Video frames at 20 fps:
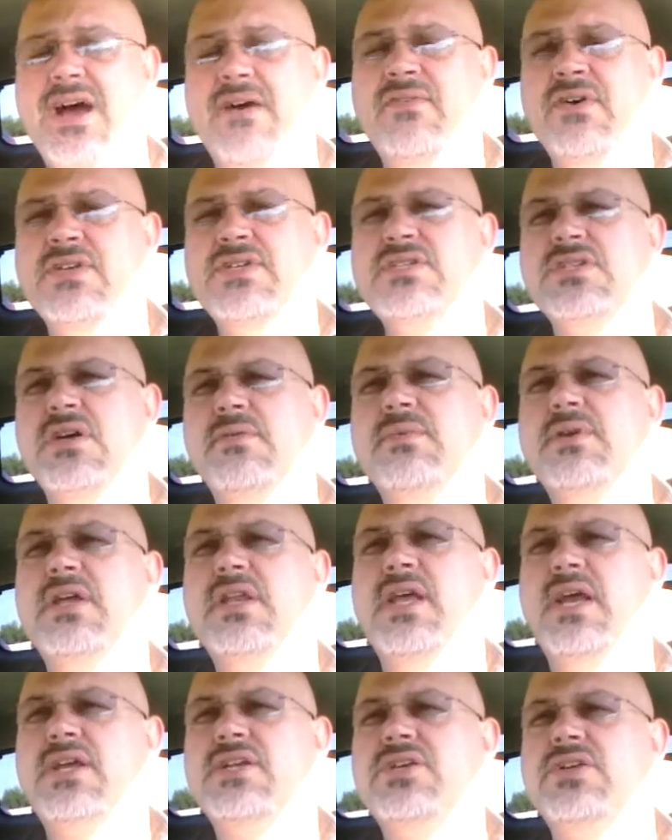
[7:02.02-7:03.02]
some
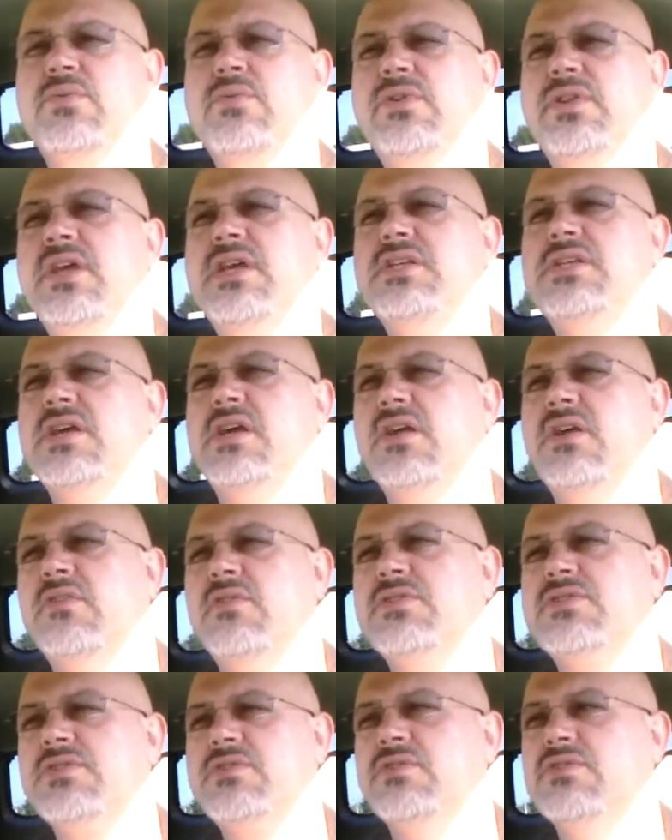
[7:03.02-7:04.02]
connection with a
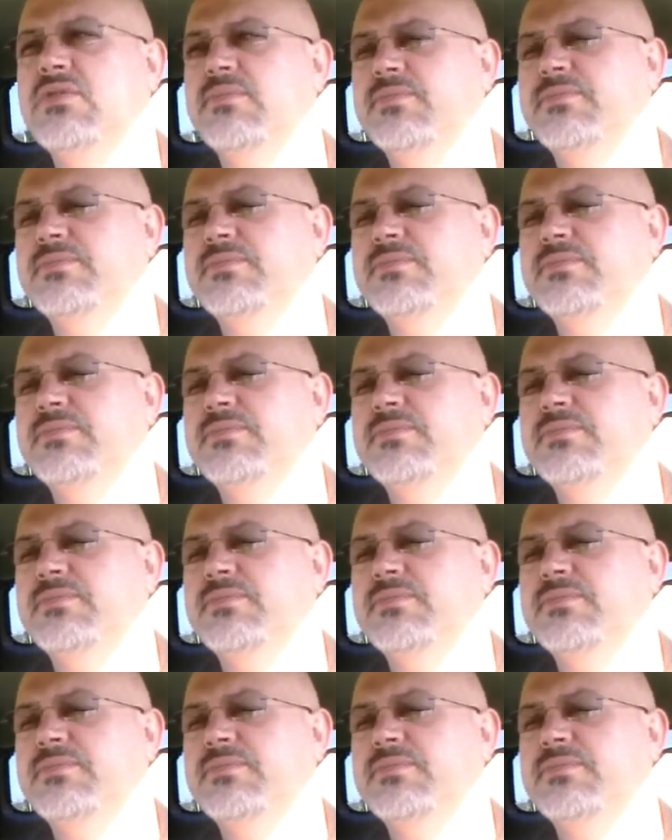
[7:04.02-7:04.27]
terrorist group.